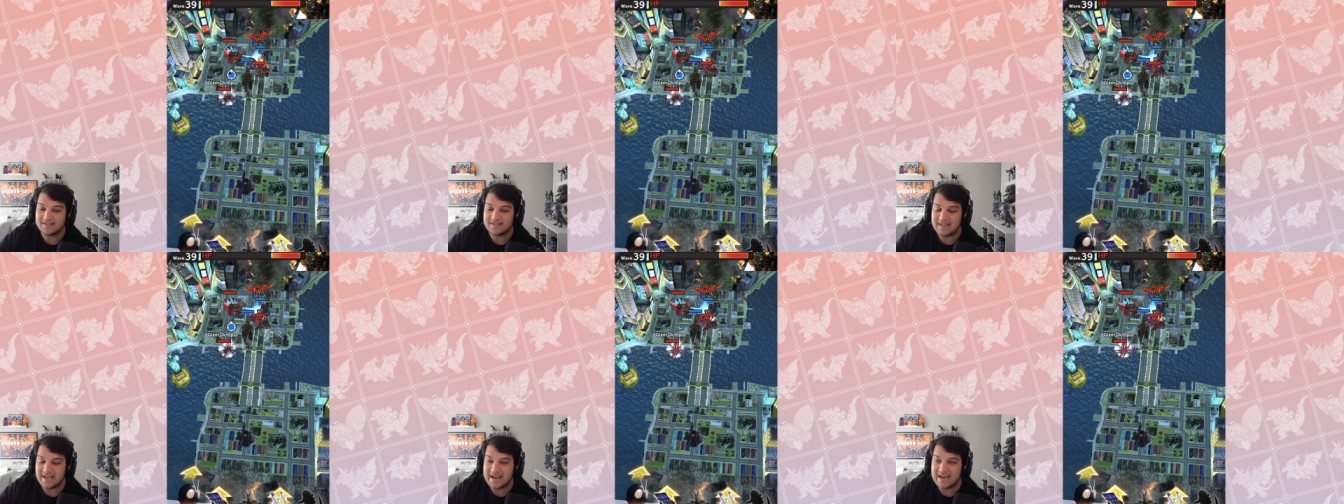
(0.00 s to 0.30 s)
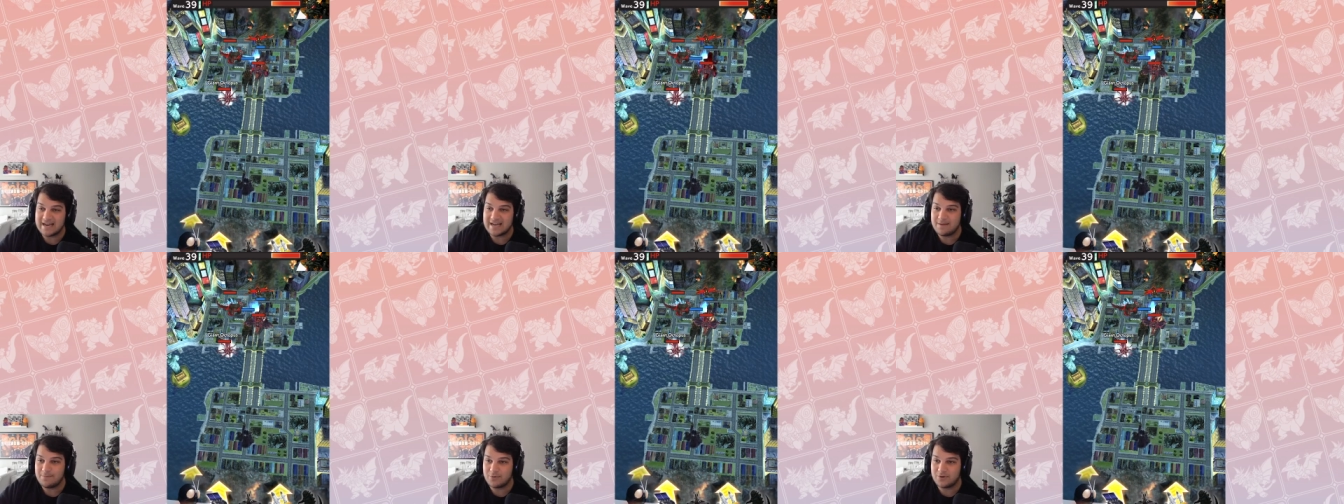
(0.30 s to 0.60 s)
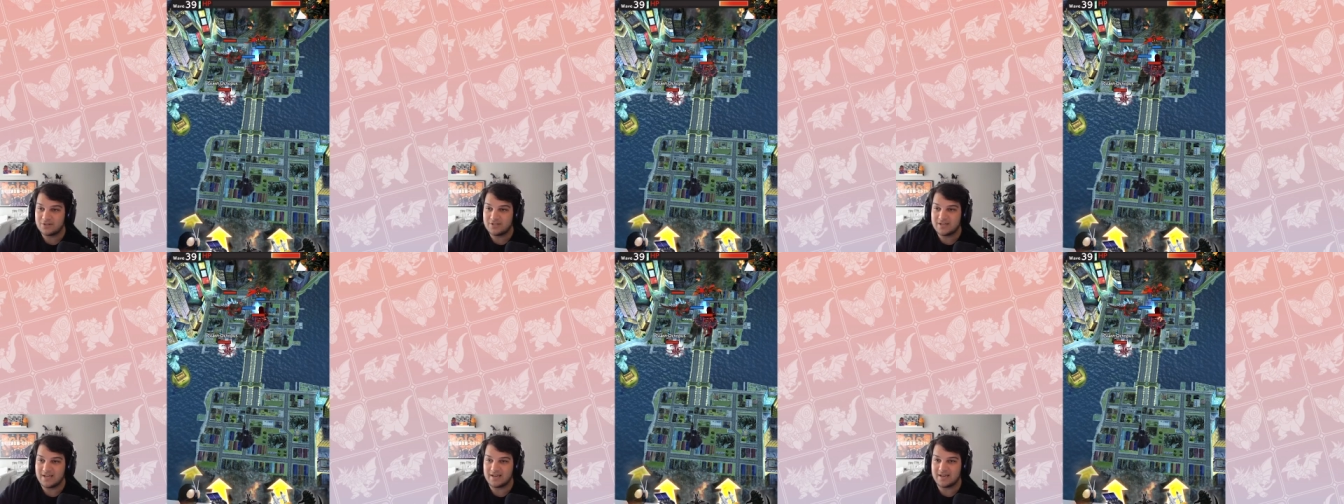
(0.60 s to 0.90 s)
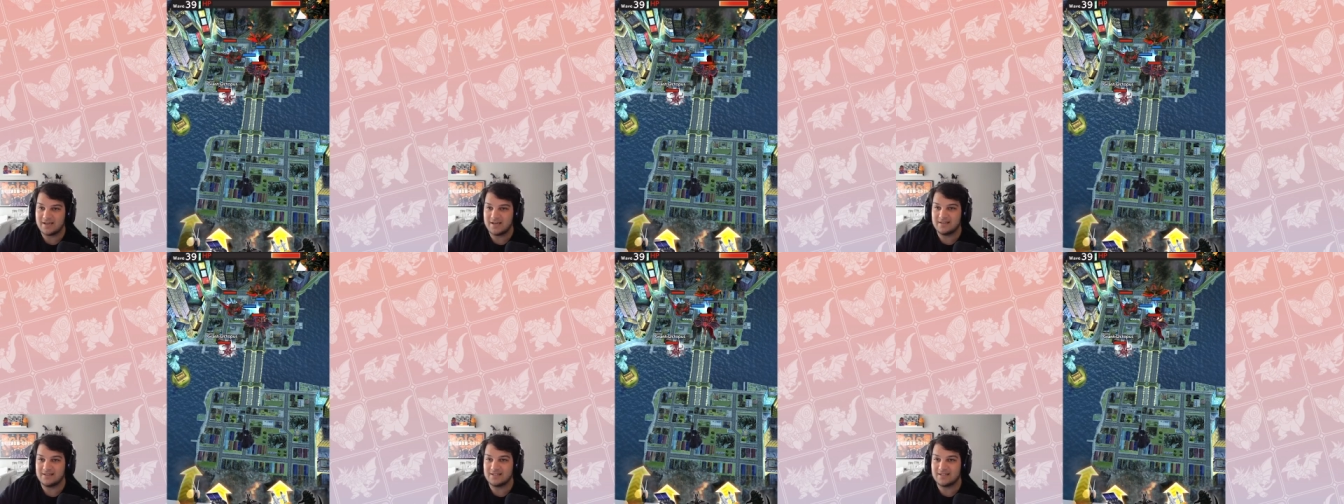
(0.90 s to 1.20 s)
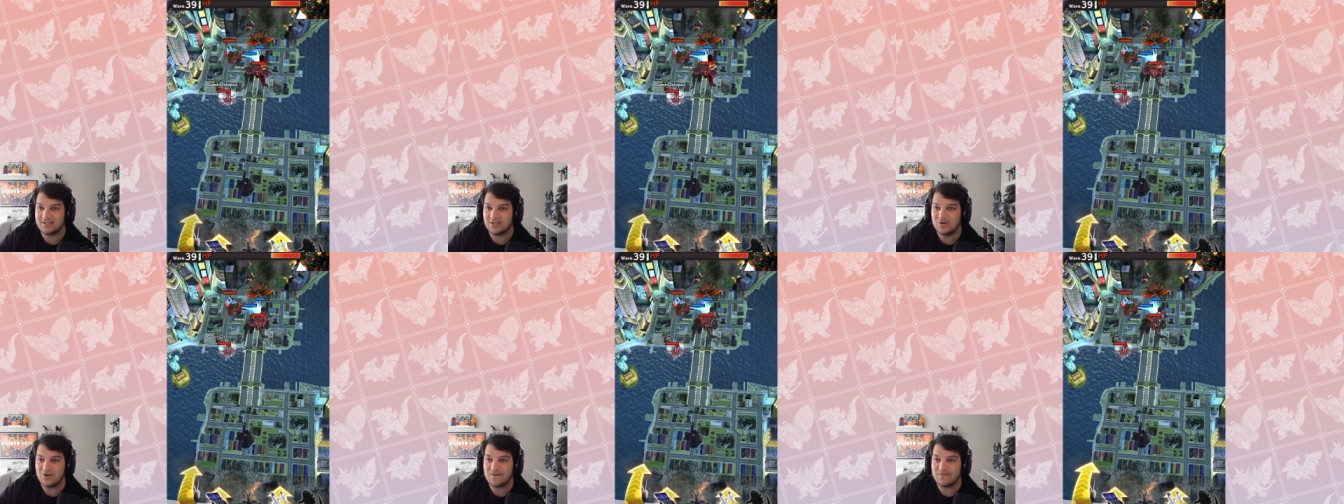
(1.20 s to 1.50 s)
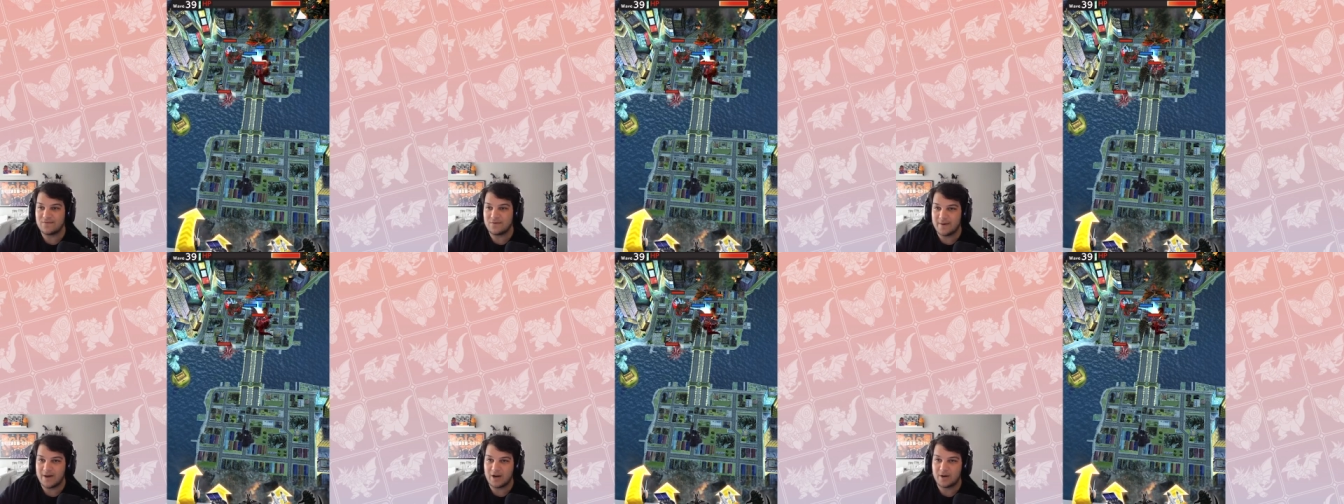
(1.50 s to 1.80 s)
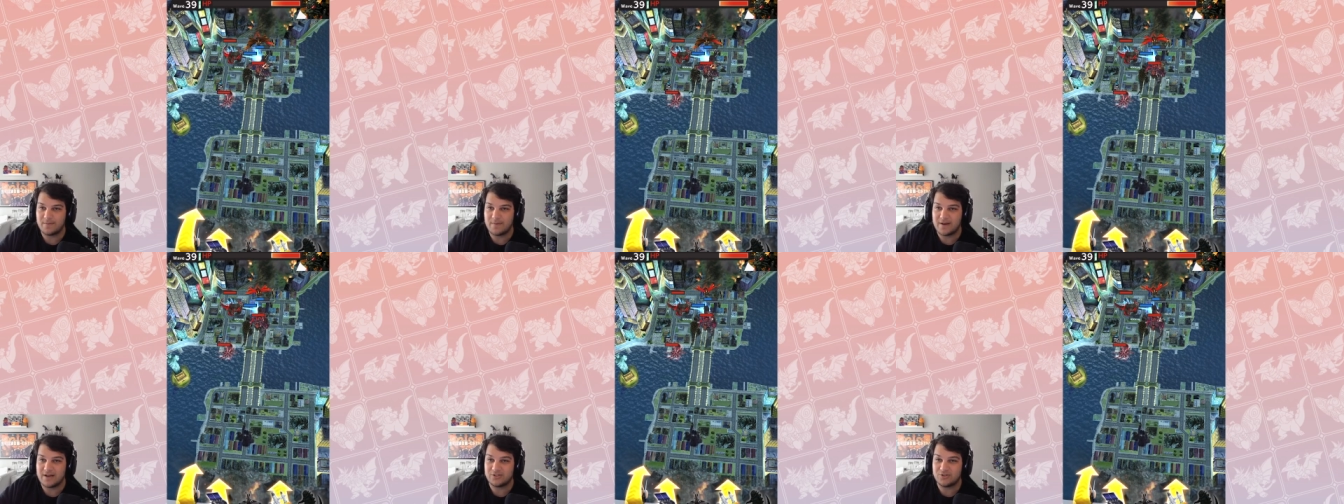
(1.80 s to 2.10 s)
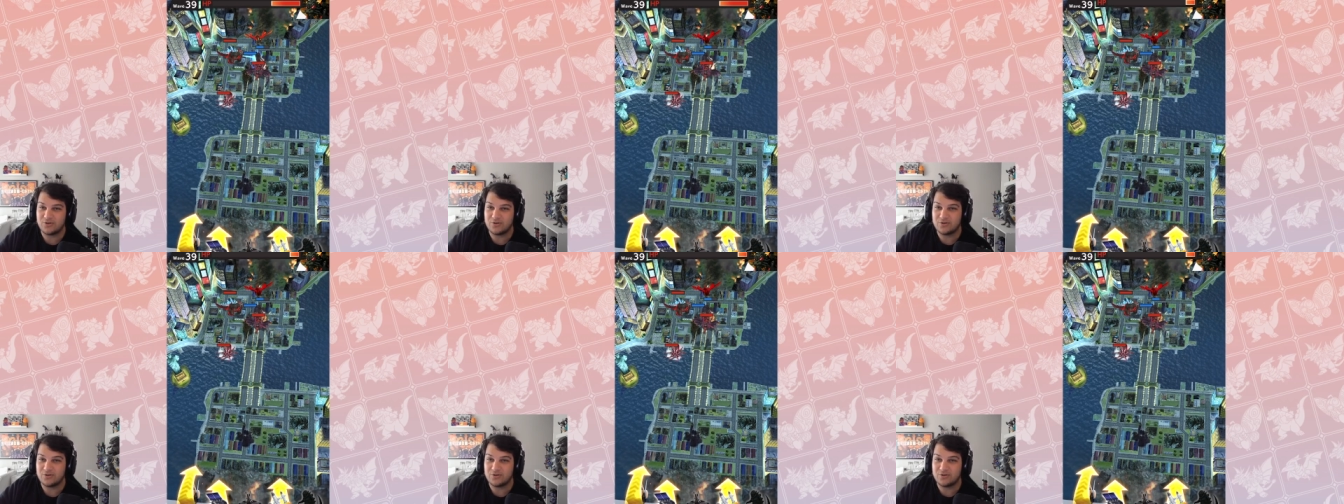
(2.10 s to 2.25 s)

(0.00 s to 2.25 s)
it's 80 per ticket, and let's say you have the battle pass,